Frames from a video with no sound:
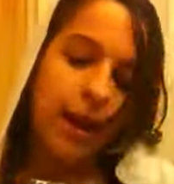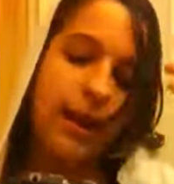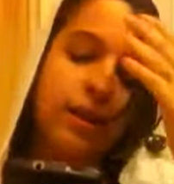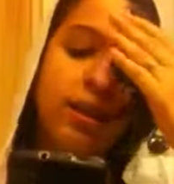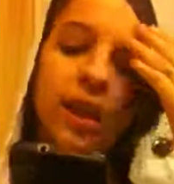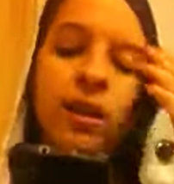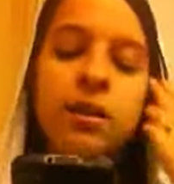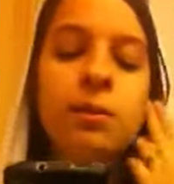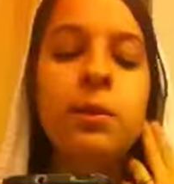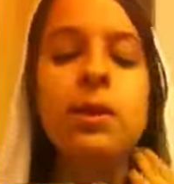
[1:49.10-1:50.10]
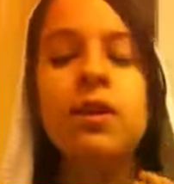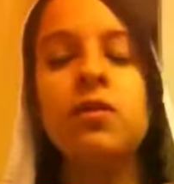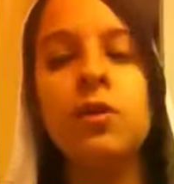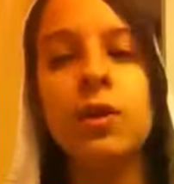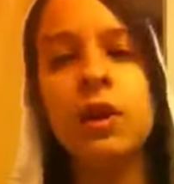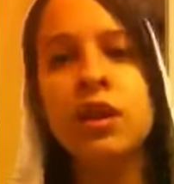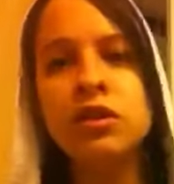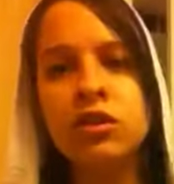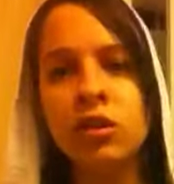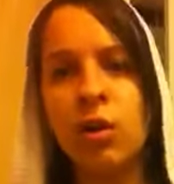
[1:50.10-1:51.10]
Is your character more than 40
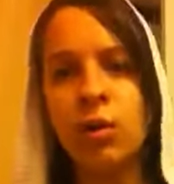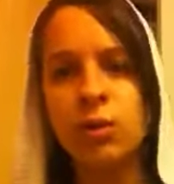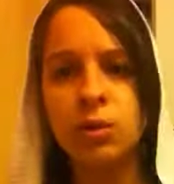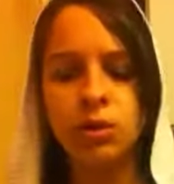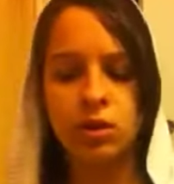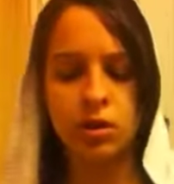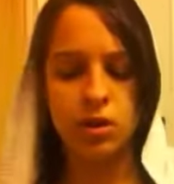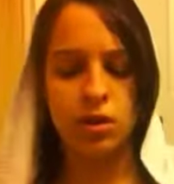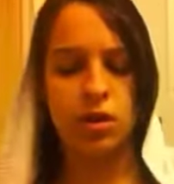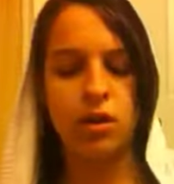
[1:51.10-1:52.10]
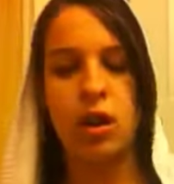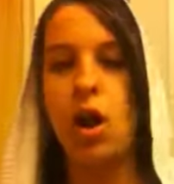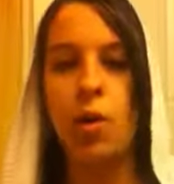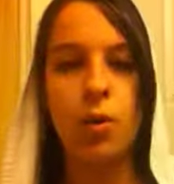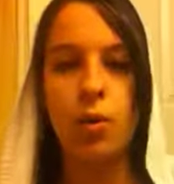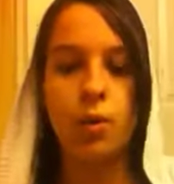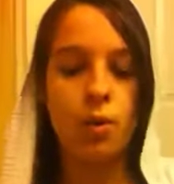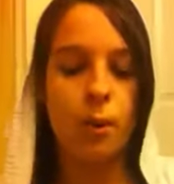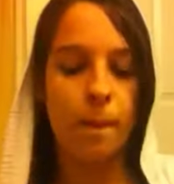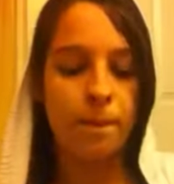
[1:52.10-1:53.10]
years old? No.
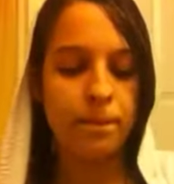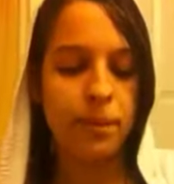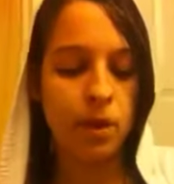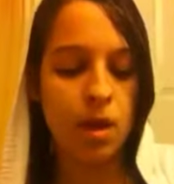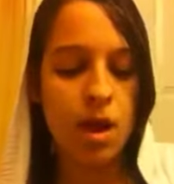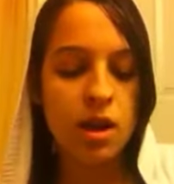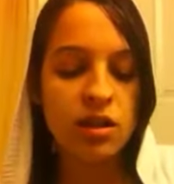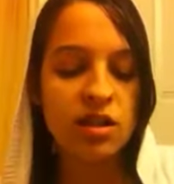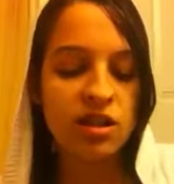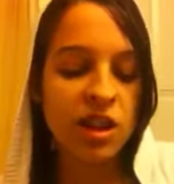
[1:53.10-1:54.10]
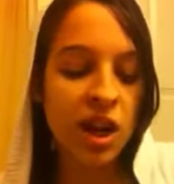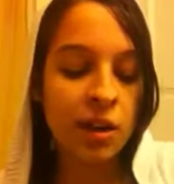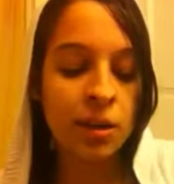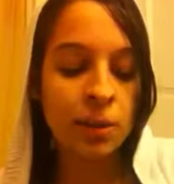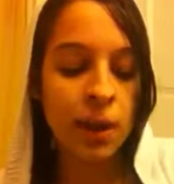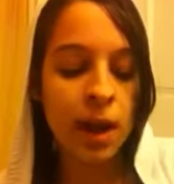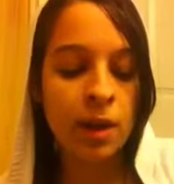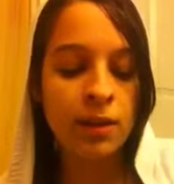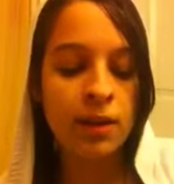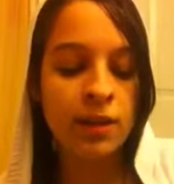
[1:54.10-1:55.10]
Does your character play
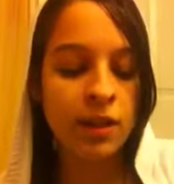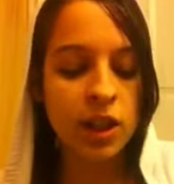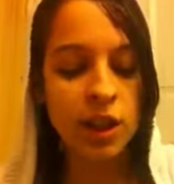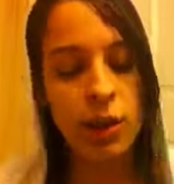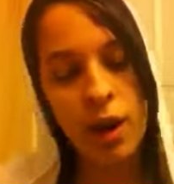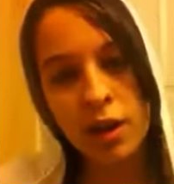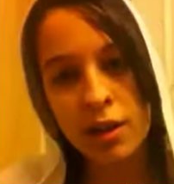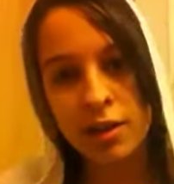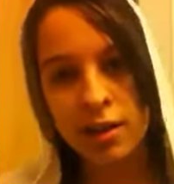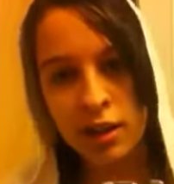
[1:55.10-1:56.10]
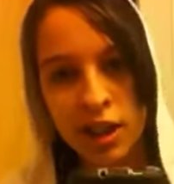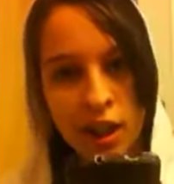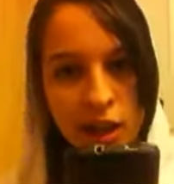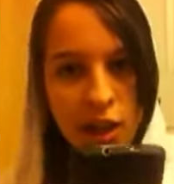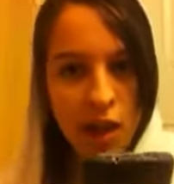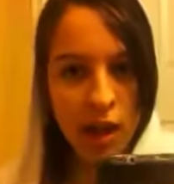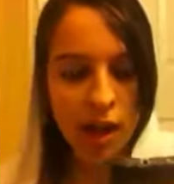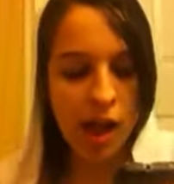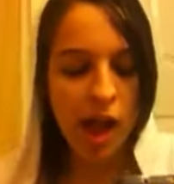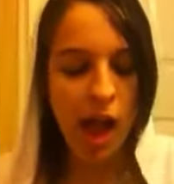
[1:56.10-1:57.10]
on TV show on Disney Channel?
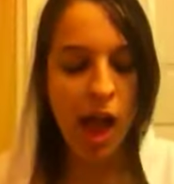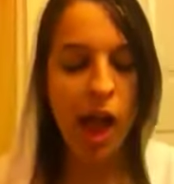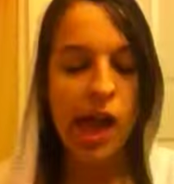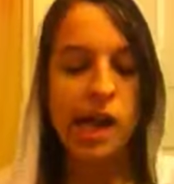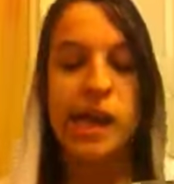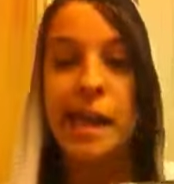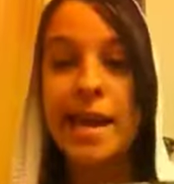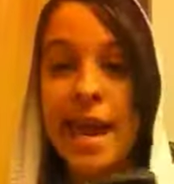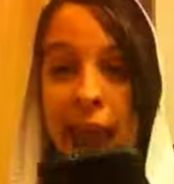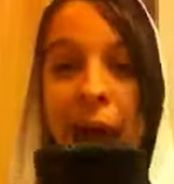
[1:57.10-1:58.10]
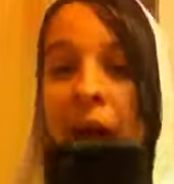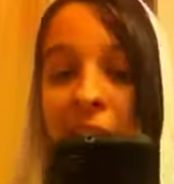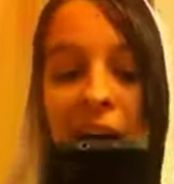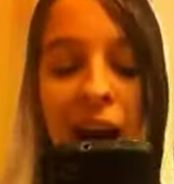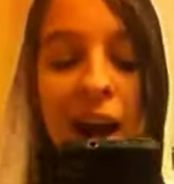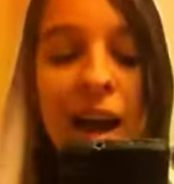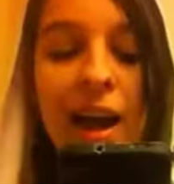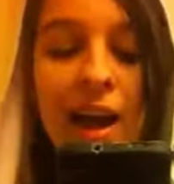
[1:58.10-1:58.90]
Yeah.